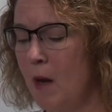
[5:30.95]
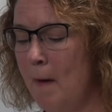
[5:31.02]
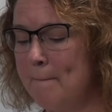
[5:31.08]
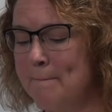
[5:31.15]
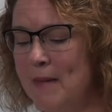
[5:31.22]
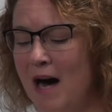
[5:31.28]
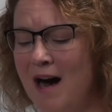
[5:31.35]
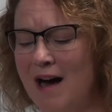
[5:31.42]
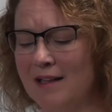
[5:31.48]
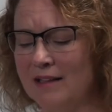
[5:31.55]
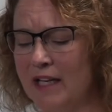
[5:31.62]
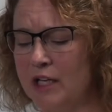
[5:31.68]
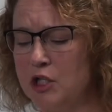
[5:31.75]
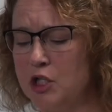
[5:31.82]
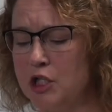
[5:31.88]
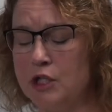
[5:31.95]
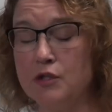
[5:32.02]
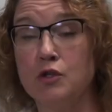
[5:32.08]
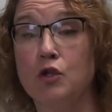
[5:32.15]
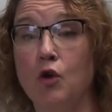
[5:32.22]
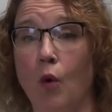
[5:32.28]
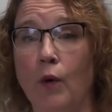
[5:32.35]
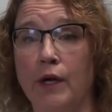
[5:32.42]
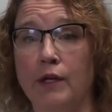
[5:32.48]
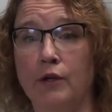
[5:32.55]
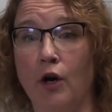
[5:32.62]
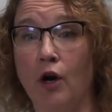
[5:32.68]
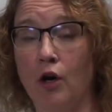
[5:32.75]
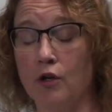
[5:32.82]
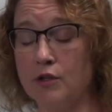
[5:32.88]
Ma like she's going to
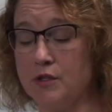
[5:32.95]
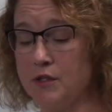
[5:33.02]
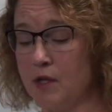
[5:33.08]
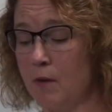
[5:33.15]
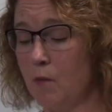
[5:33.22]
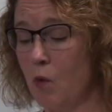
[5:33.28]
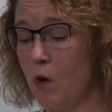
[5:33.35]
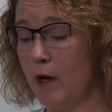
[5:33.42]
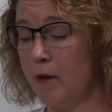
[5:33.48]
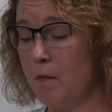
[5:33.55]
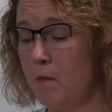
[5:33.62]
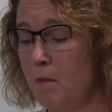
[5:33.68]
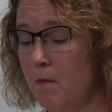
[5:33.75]
hurt someone.